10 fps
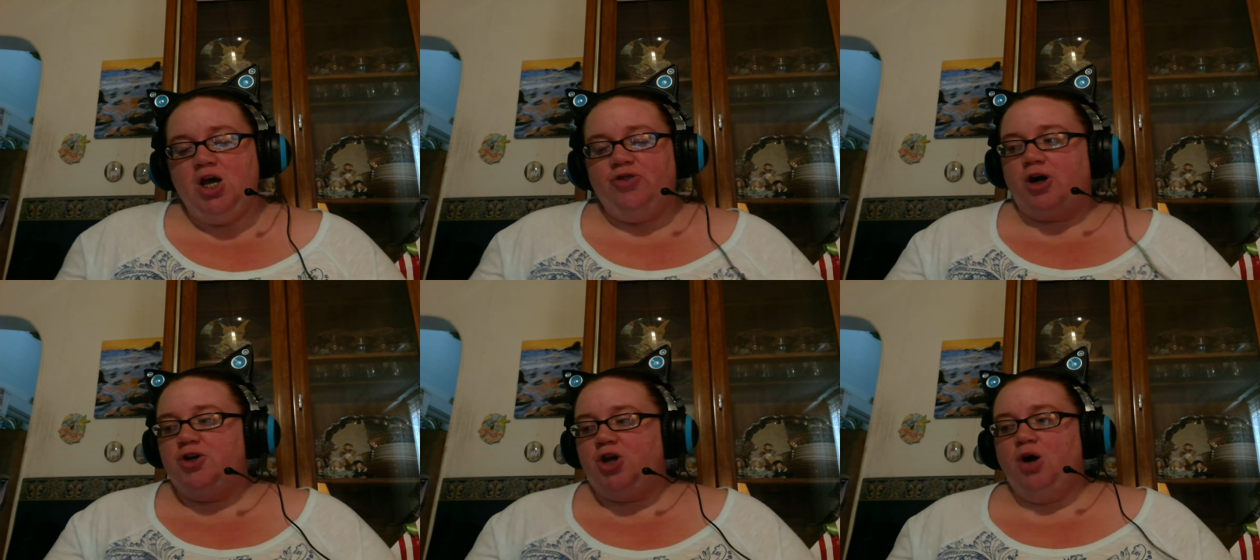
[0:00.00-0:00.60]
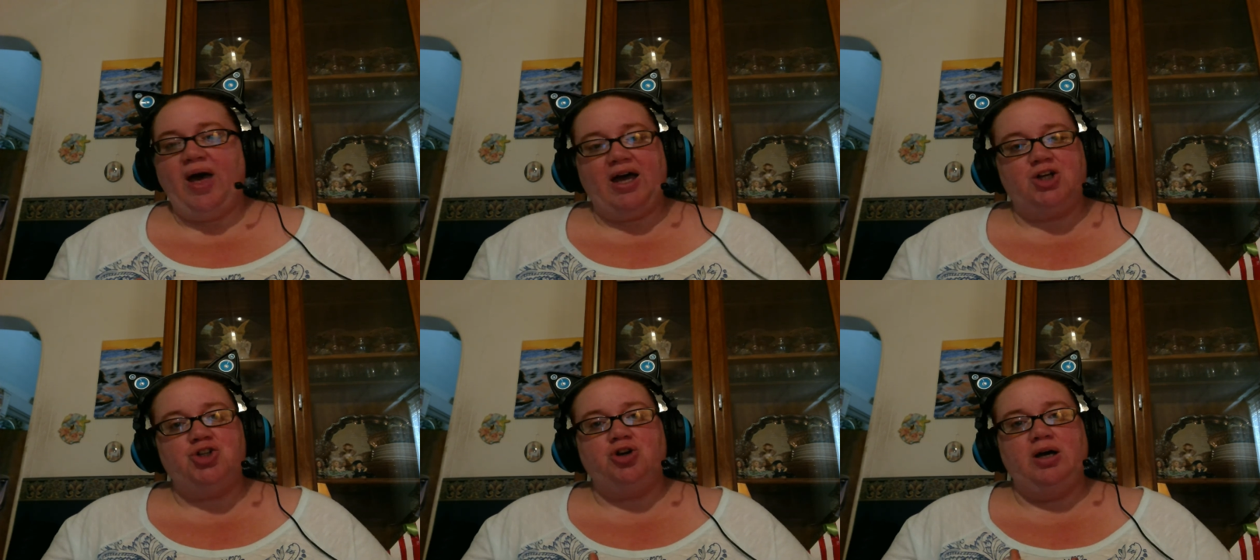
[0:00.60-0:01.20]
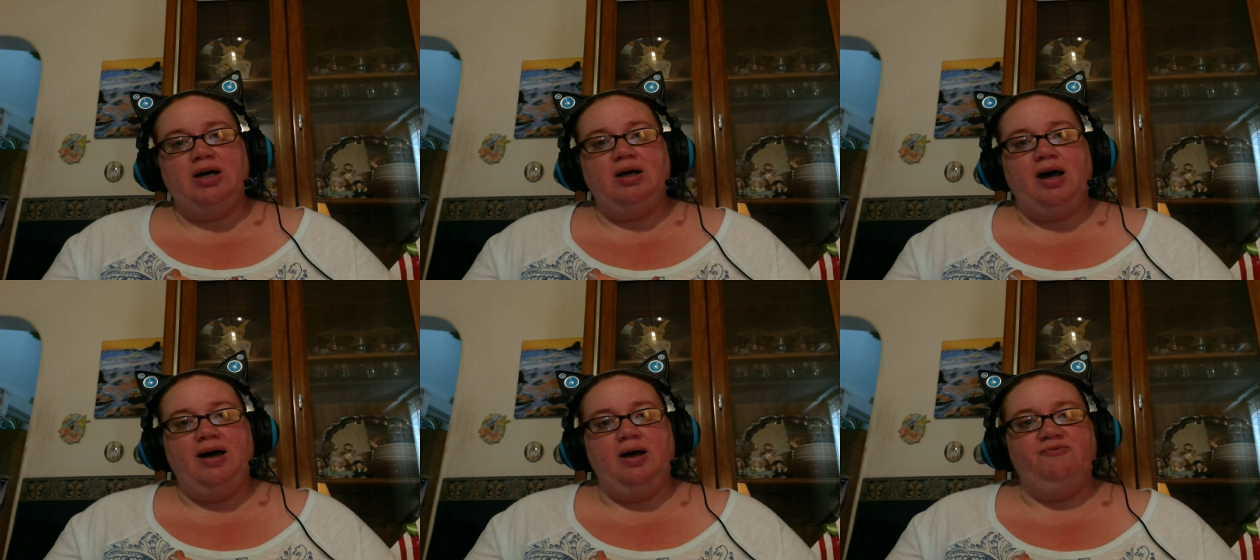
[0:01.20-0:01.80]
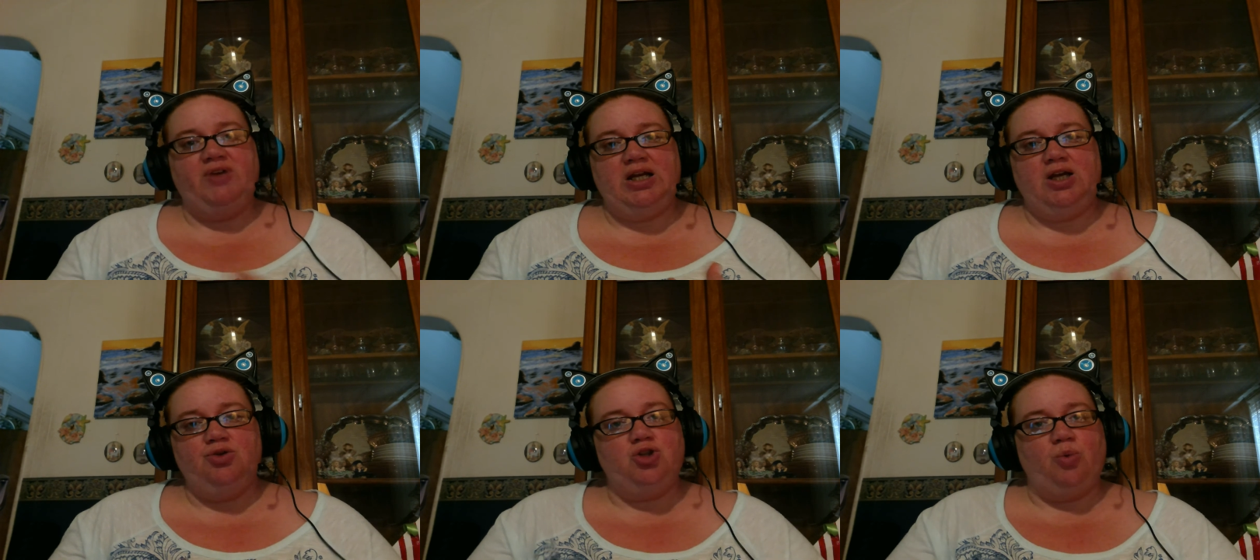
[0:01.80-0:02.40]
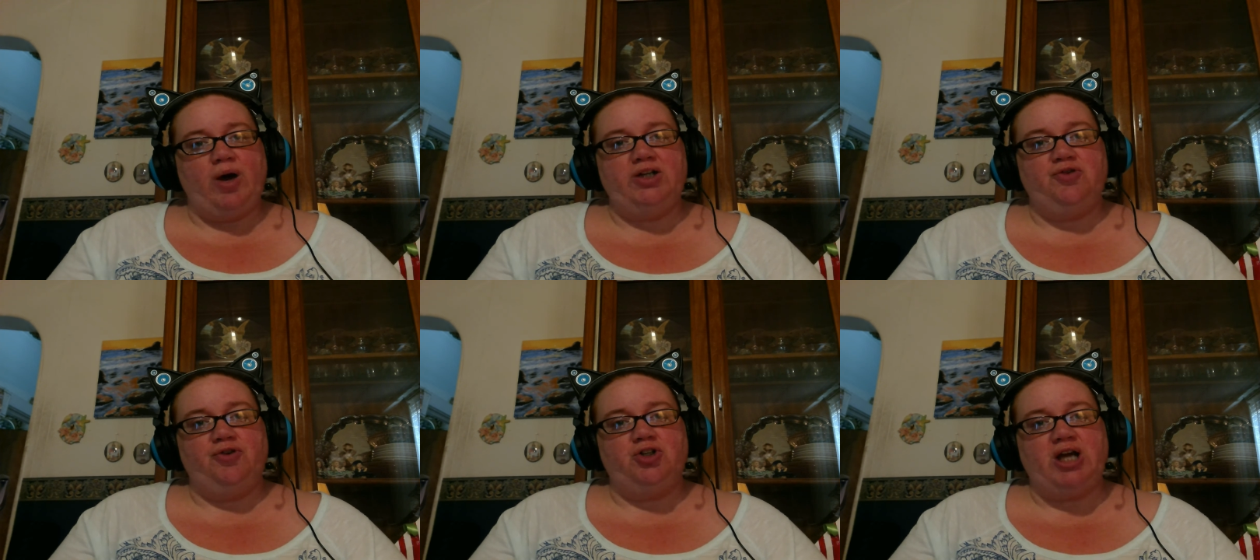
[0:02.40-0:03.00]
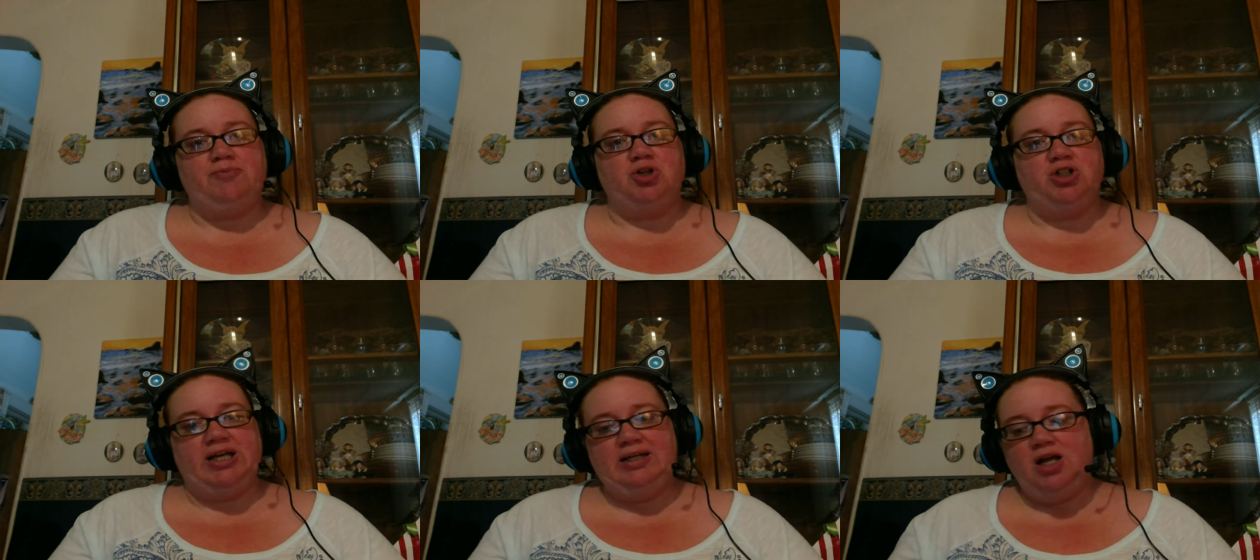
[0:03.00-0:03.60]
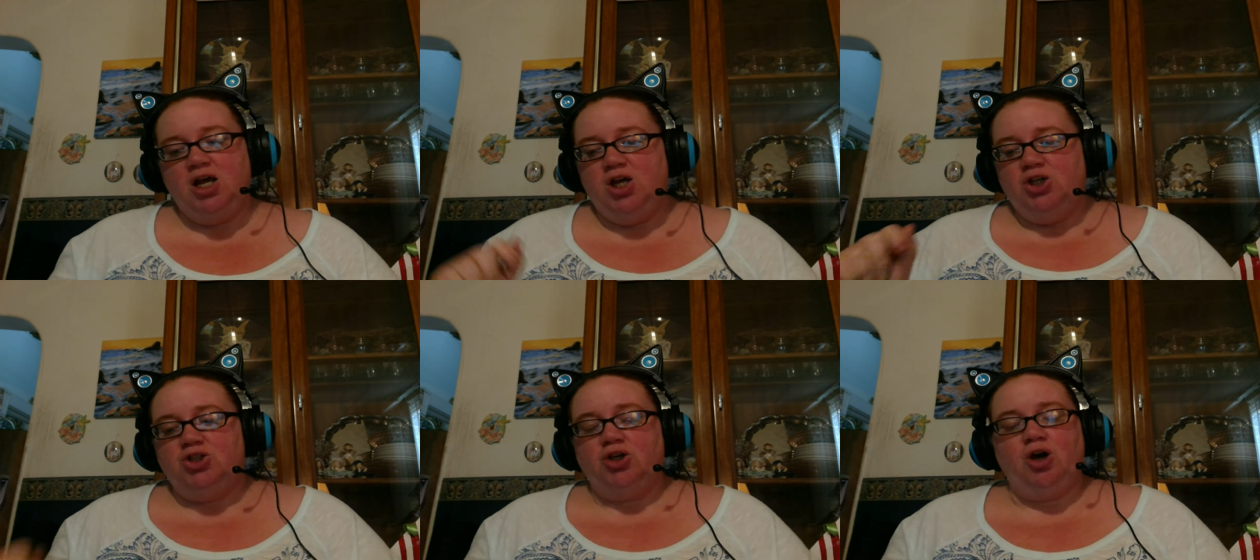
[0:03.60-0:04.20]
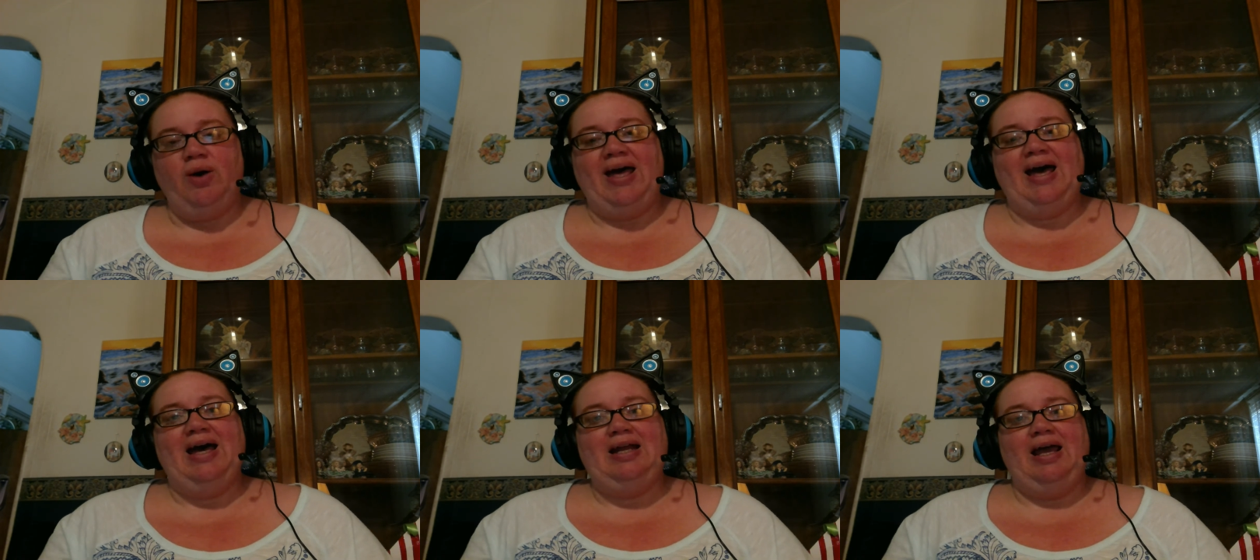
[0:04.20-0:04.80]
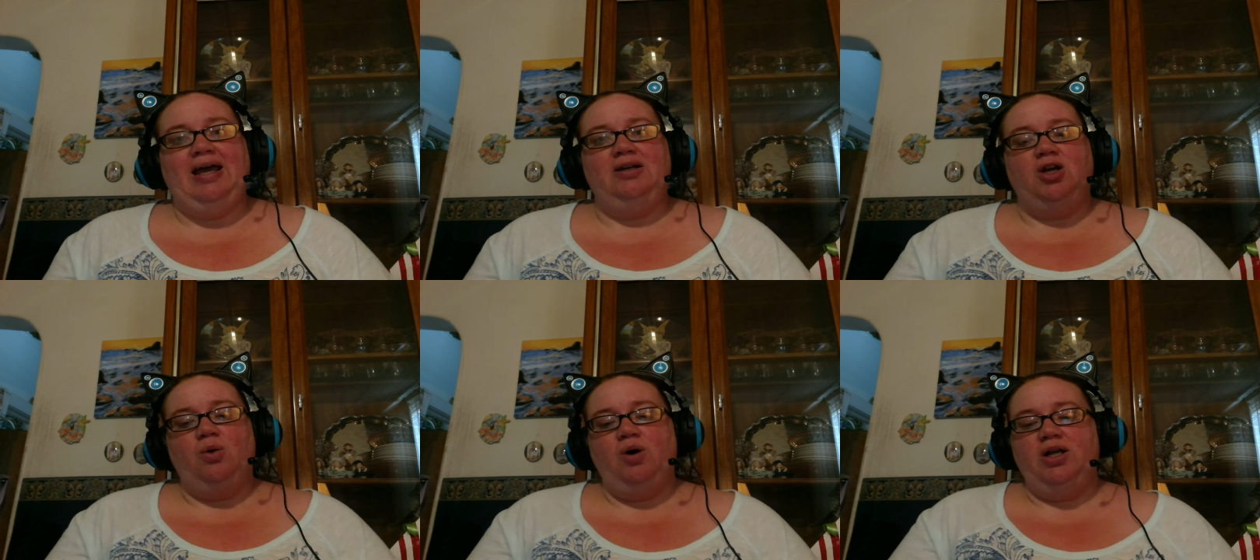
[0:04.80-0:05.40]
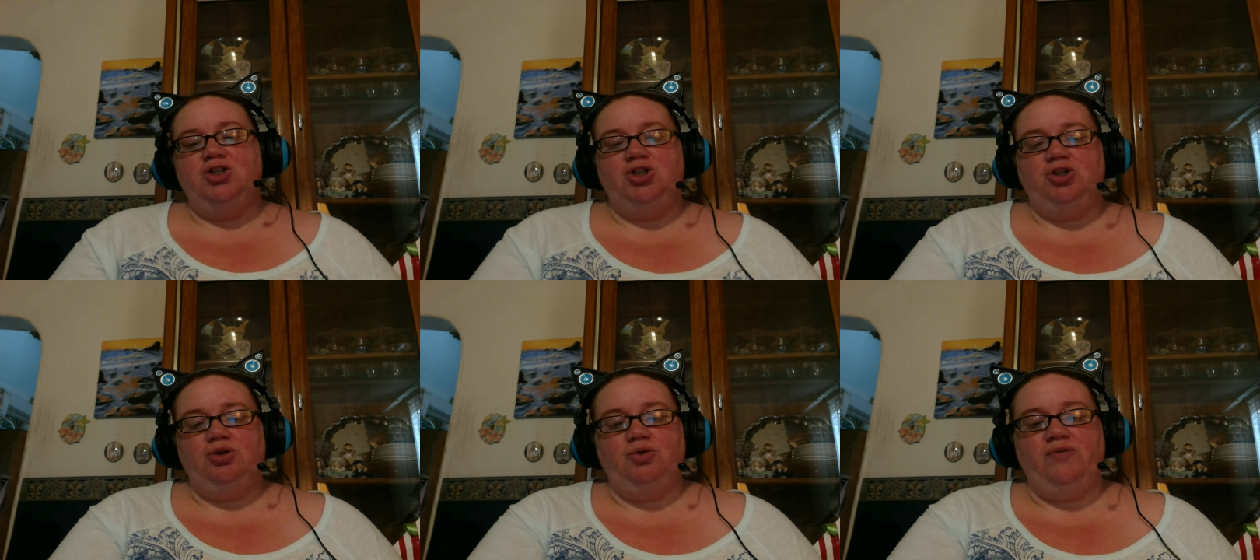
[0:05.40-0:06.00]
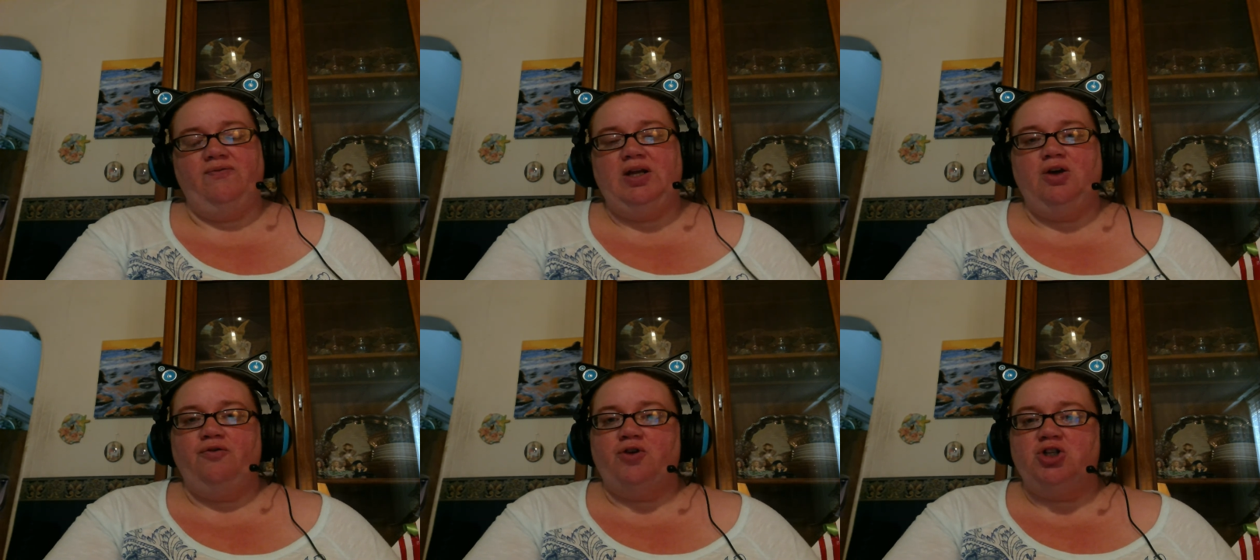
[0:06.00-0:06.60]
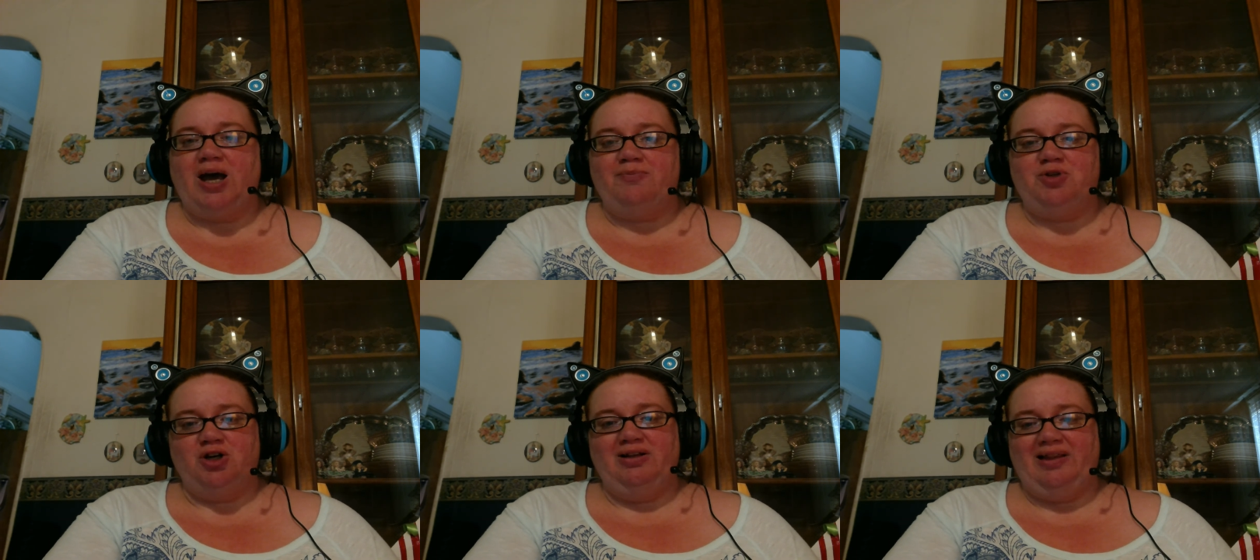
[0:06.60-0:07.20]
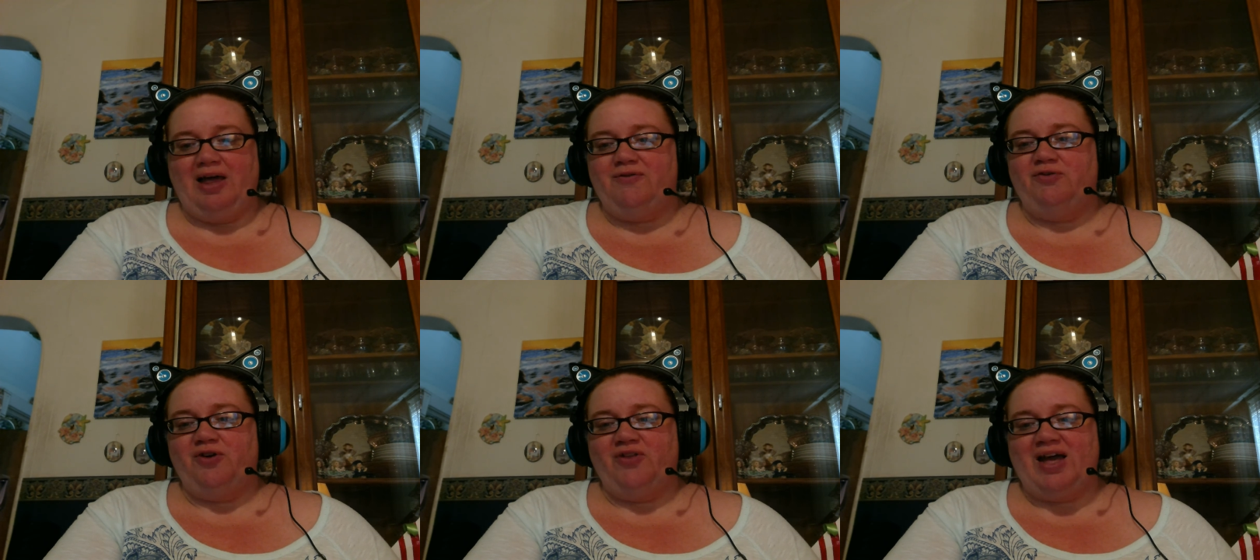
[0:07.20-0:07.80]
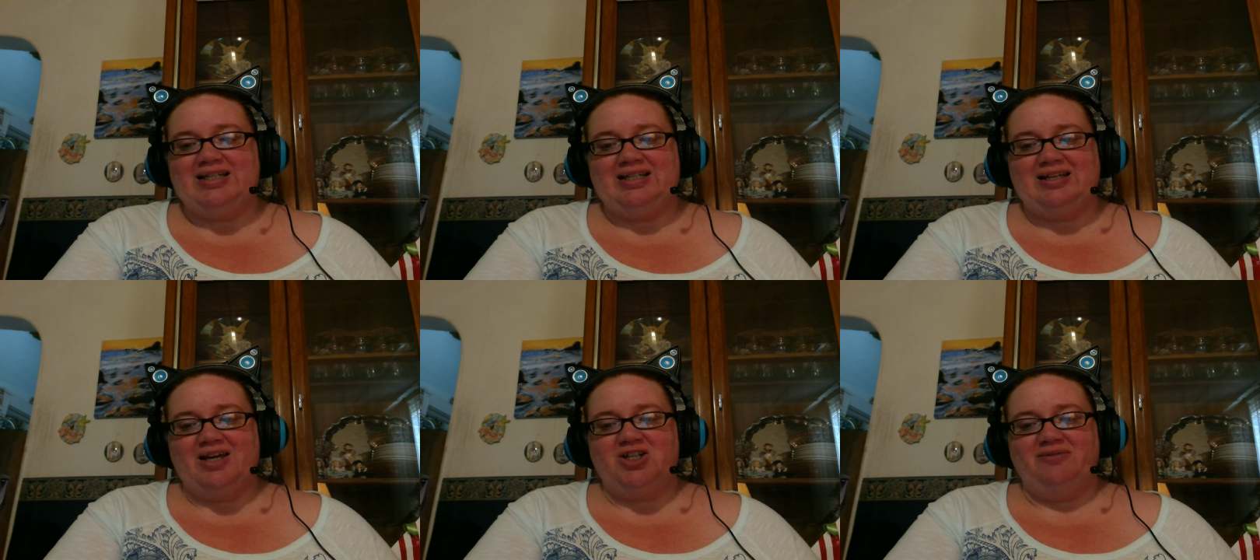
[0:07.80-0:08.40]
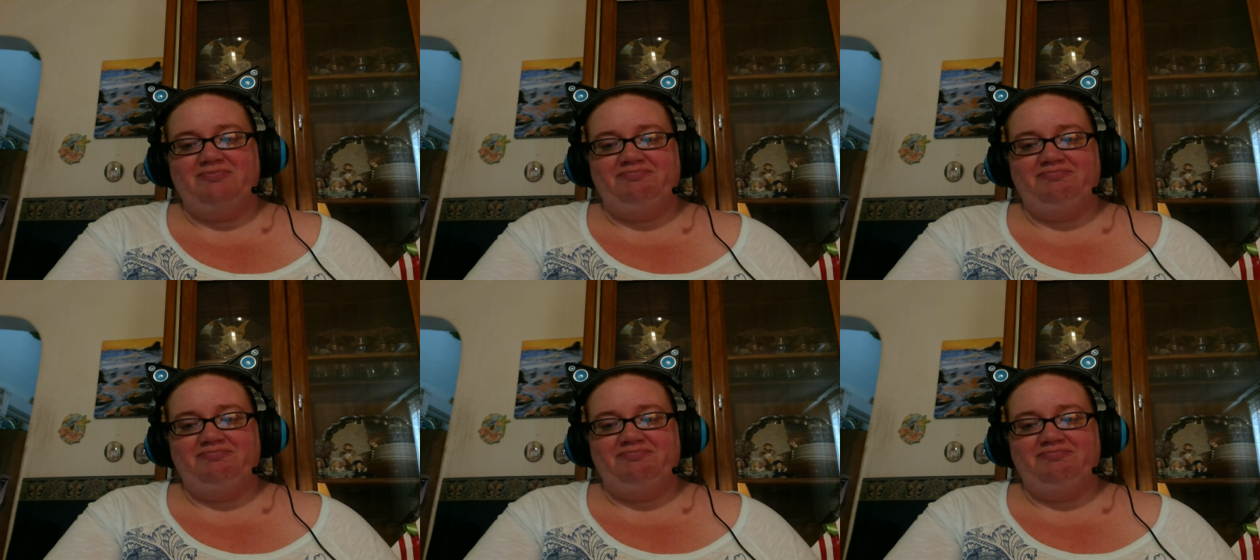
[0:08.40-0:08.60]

There are no extra videos to watch for chapter 10, so go ahead and go on to the video for chapter 11 for that discussion.